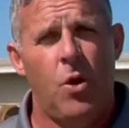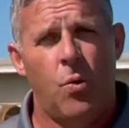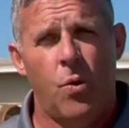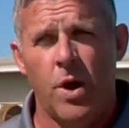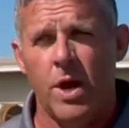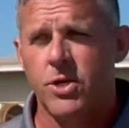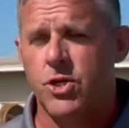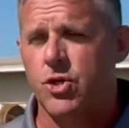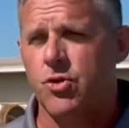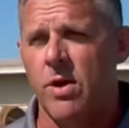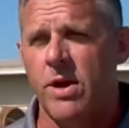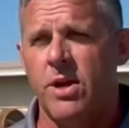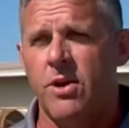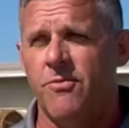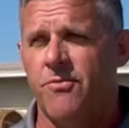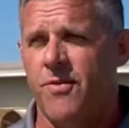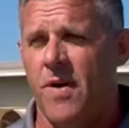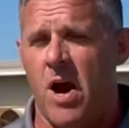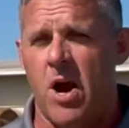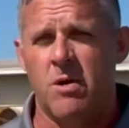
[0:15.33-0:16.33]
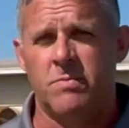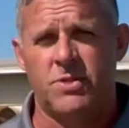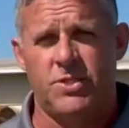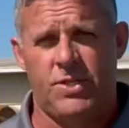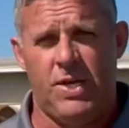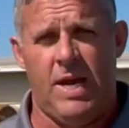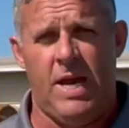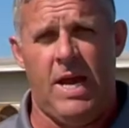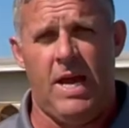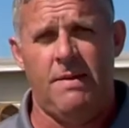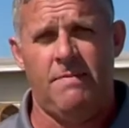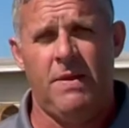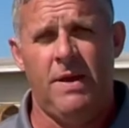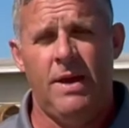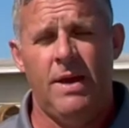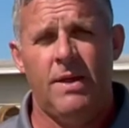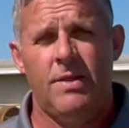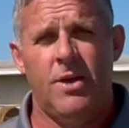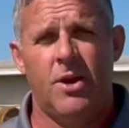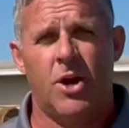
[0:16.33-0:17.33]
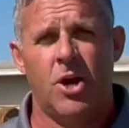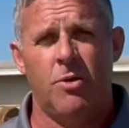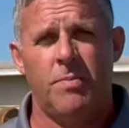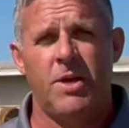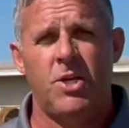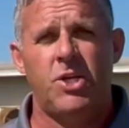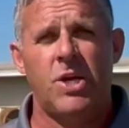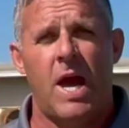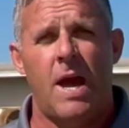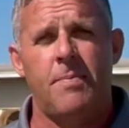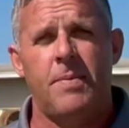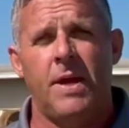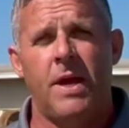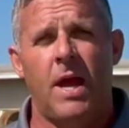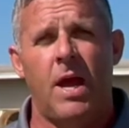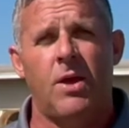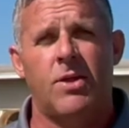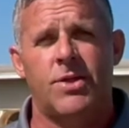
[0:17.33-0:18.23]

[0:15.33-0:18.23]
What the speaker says: We're at Shrinka Farms today. They're going to be chopping a